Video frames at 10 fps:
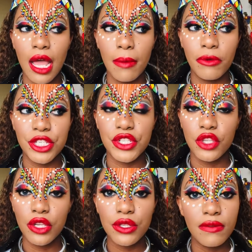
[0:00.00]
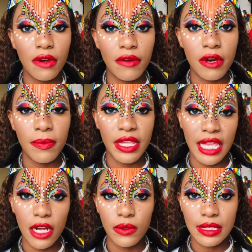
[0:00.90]
which is not too far from the
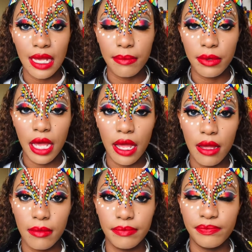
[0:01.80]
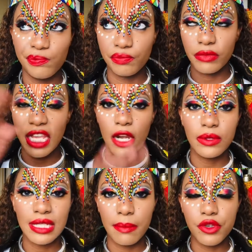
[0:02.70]
yellow
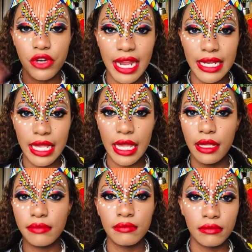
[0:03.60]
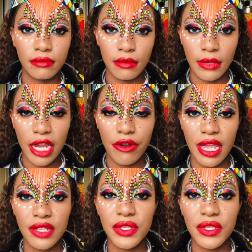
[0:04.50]
sub trading area.